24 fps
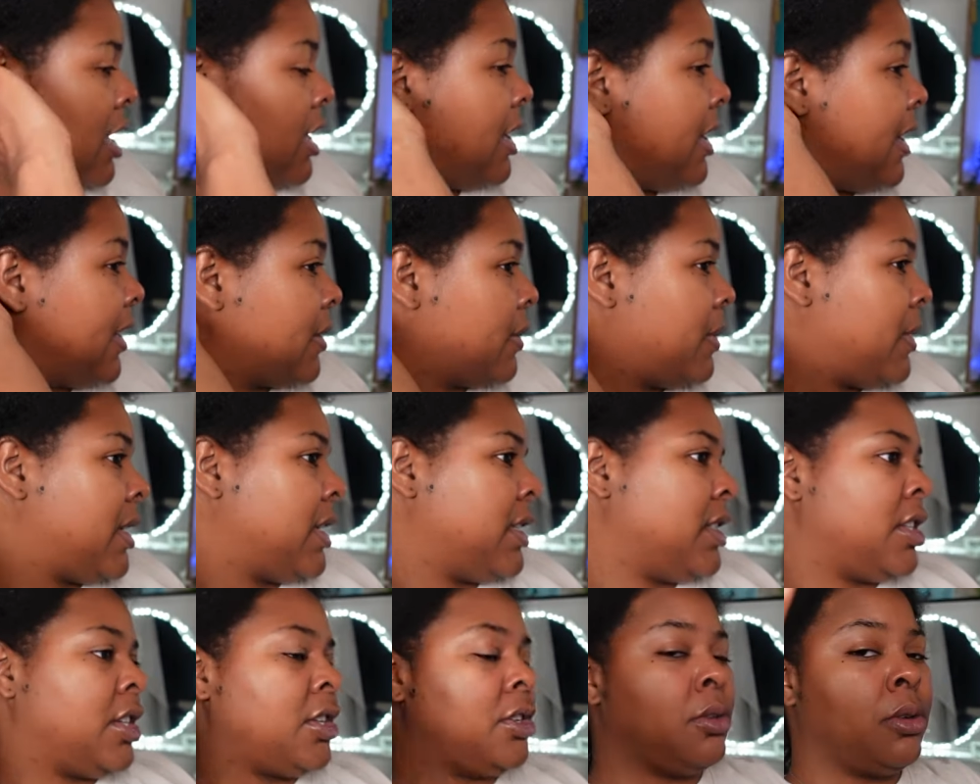And as we
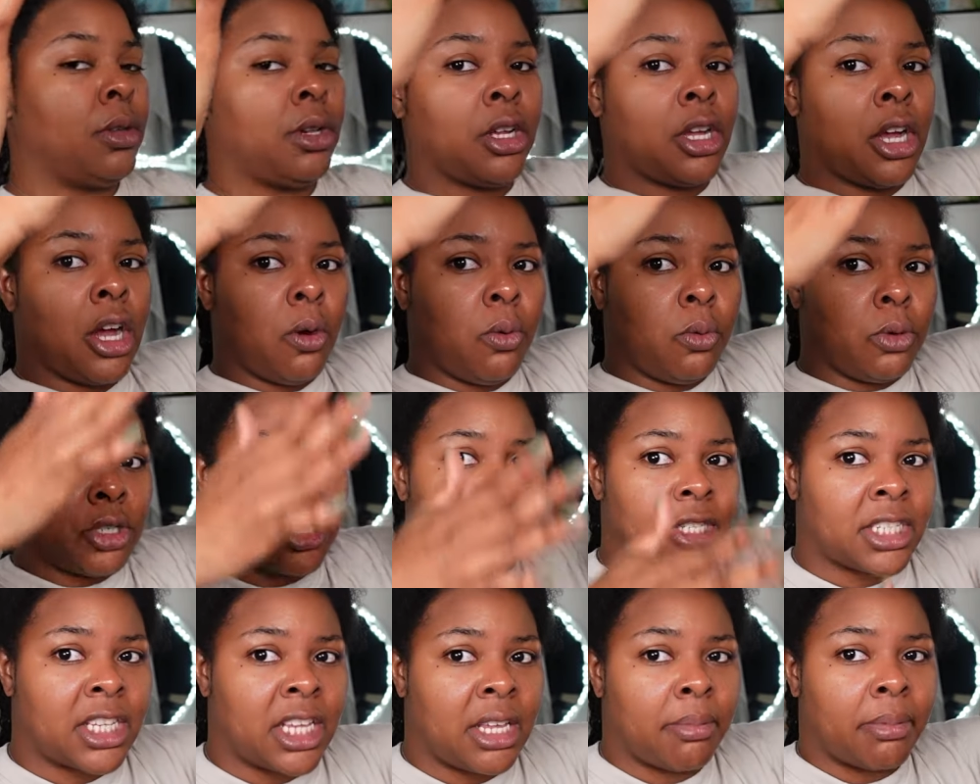continue to go, we'll
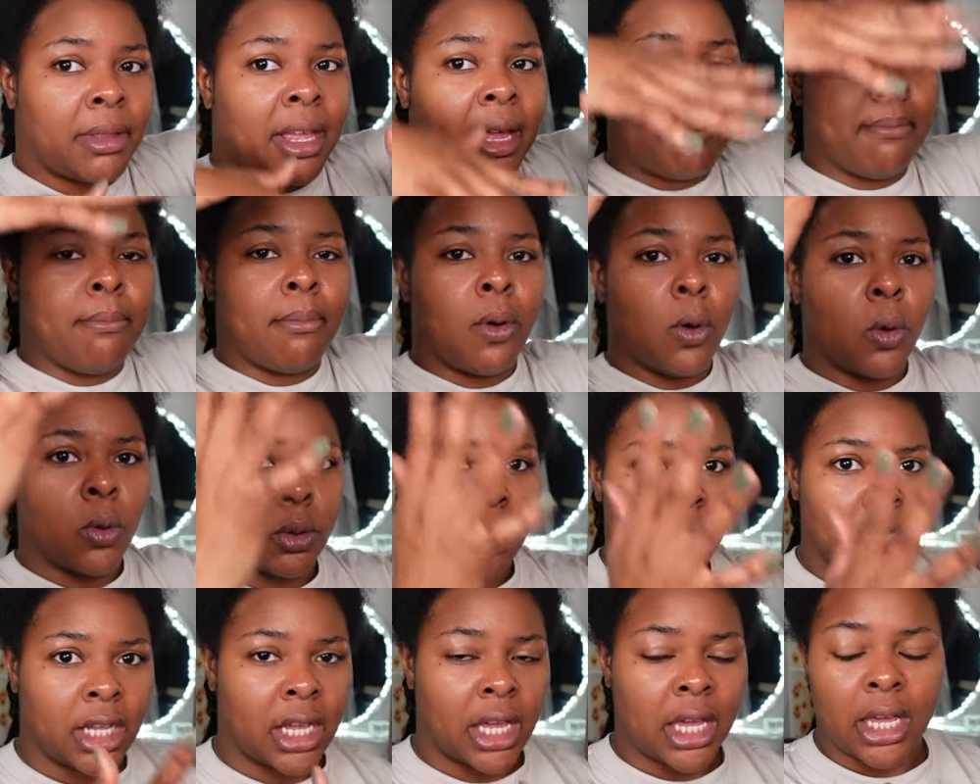just keep like
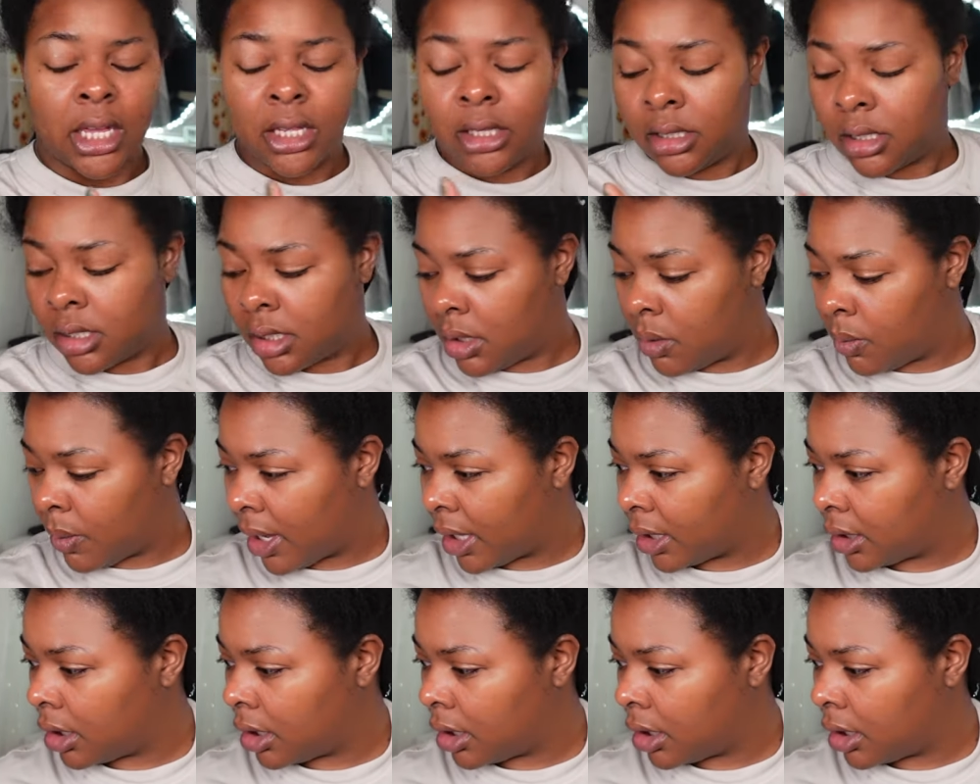molding it into the wet